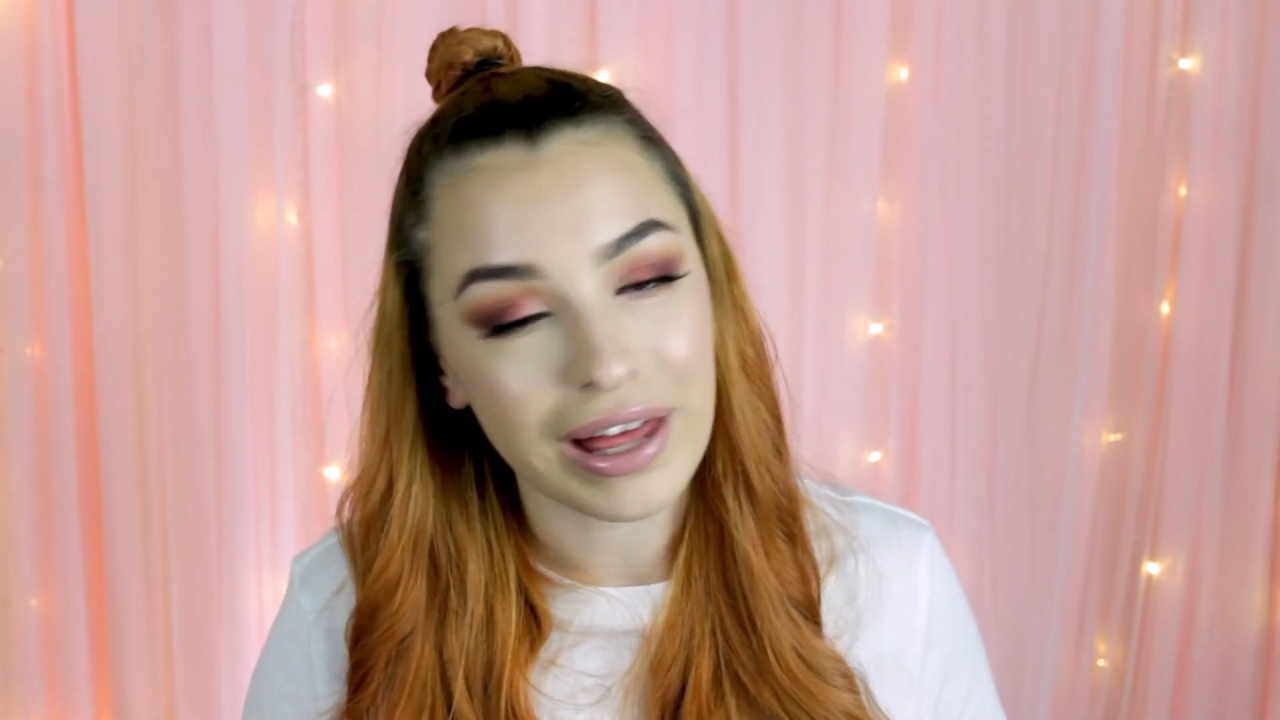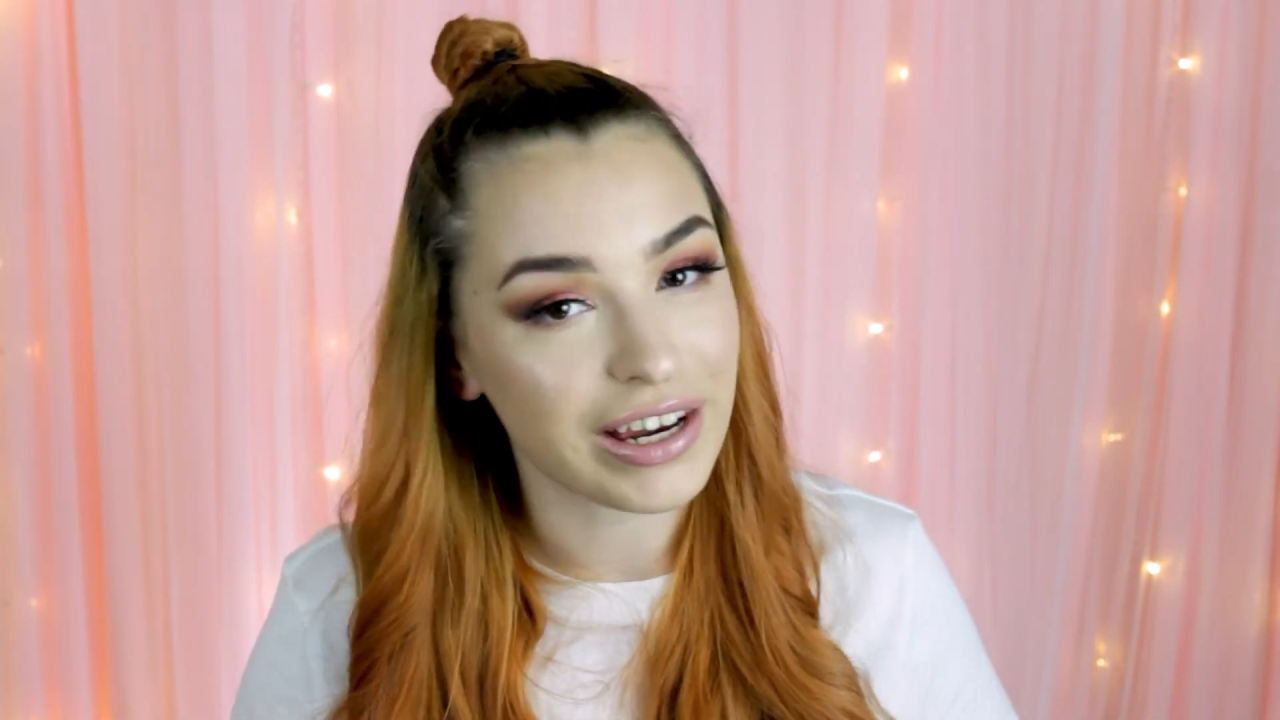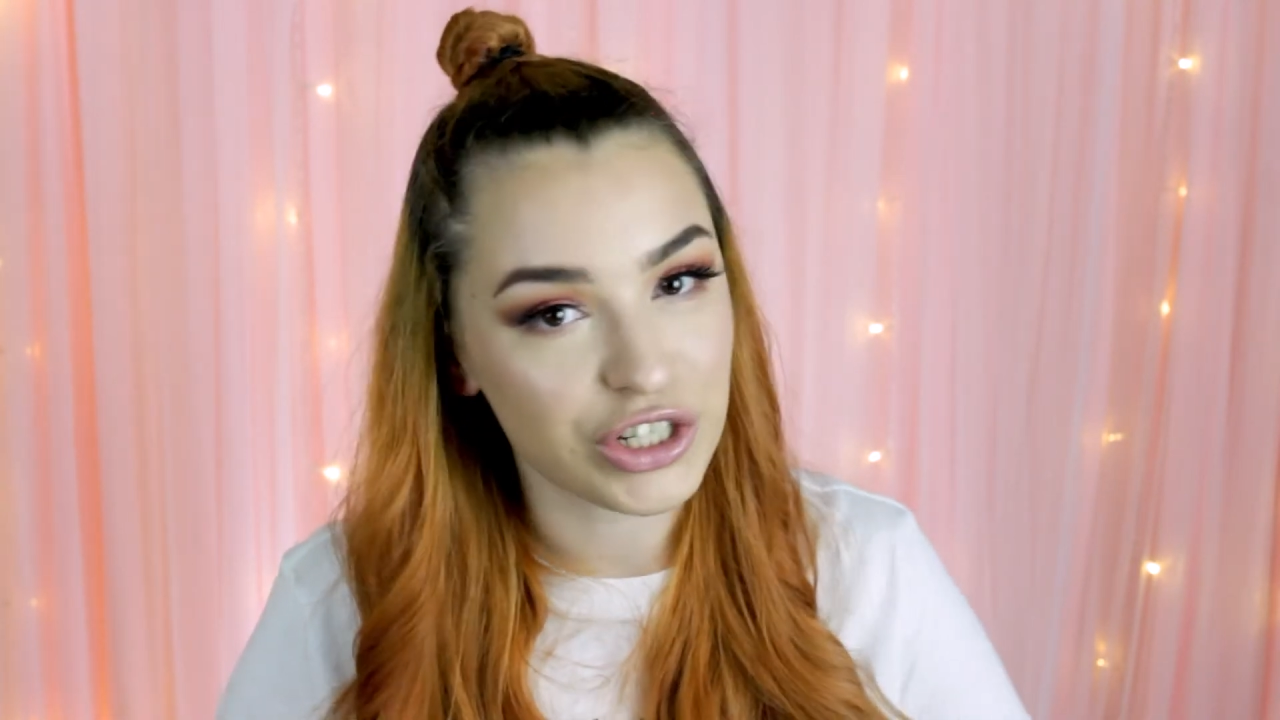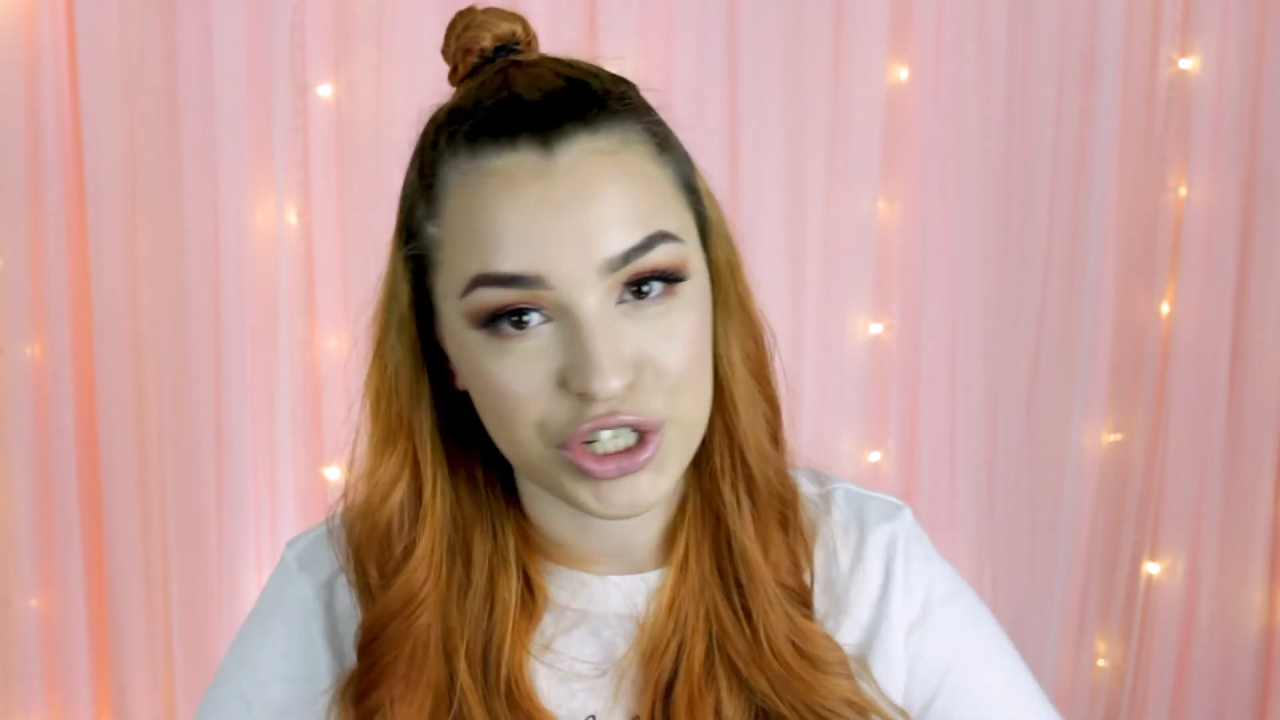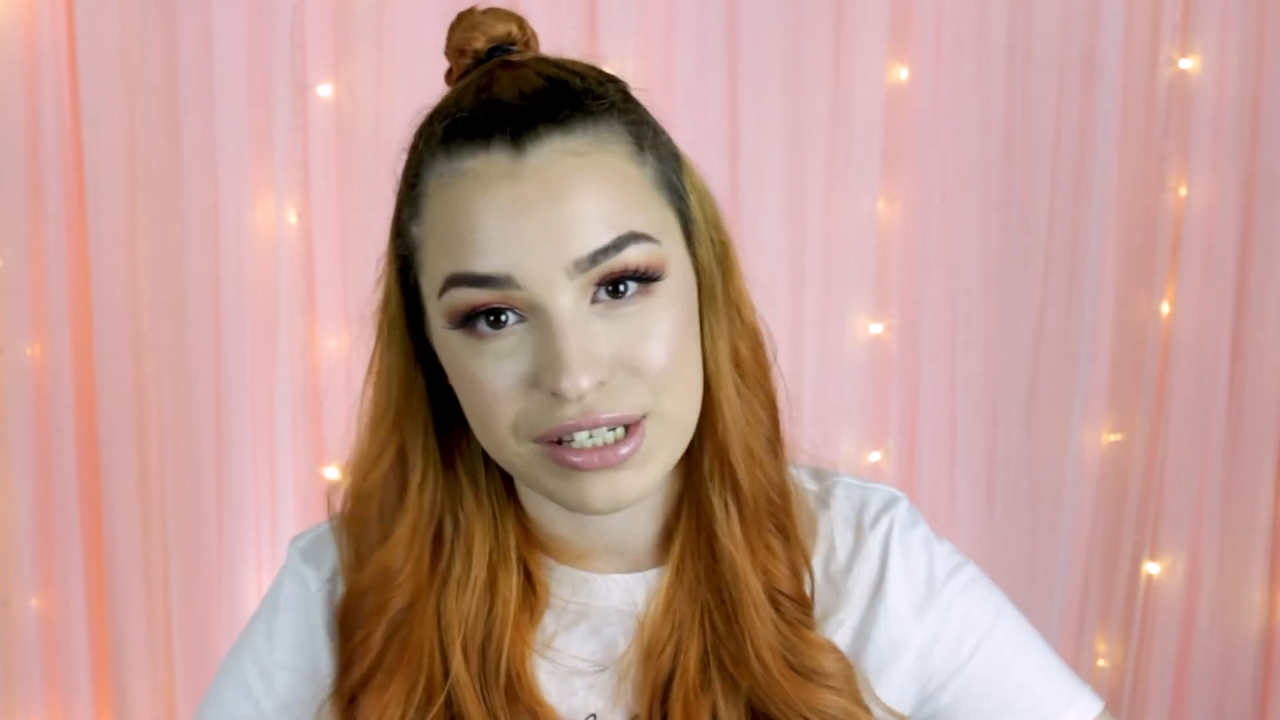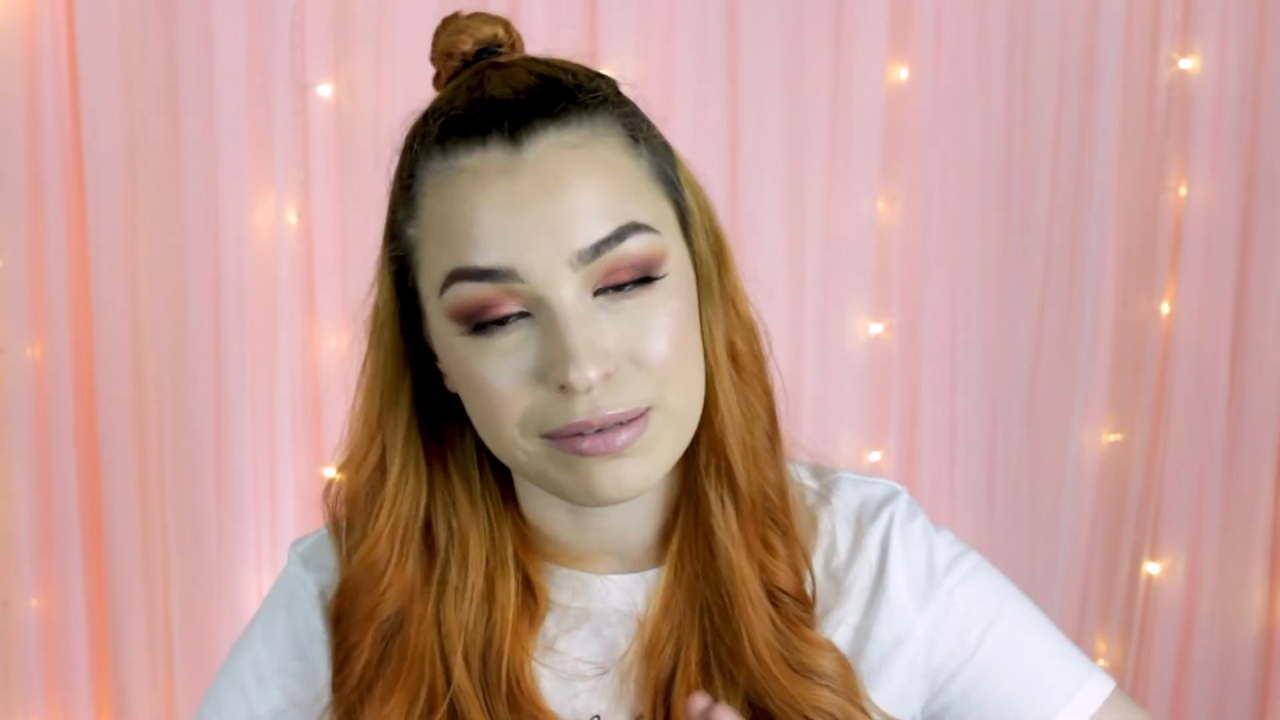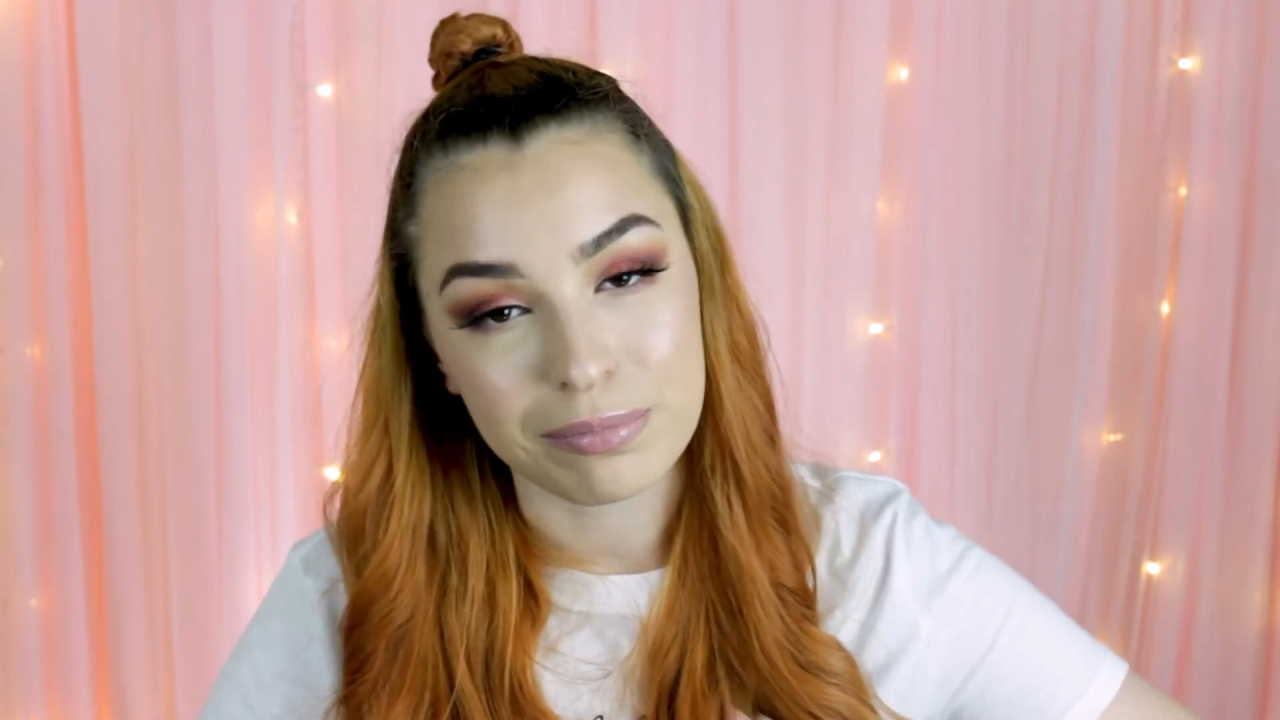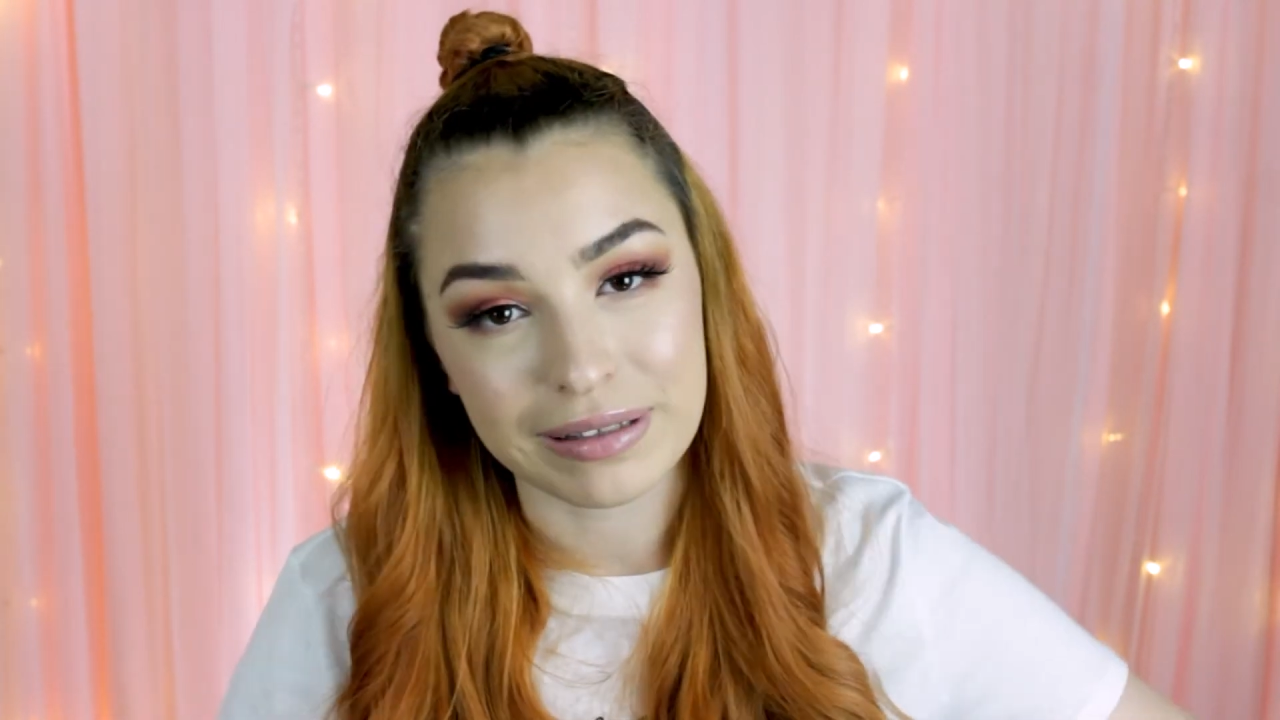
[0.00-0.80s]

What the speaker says: and it just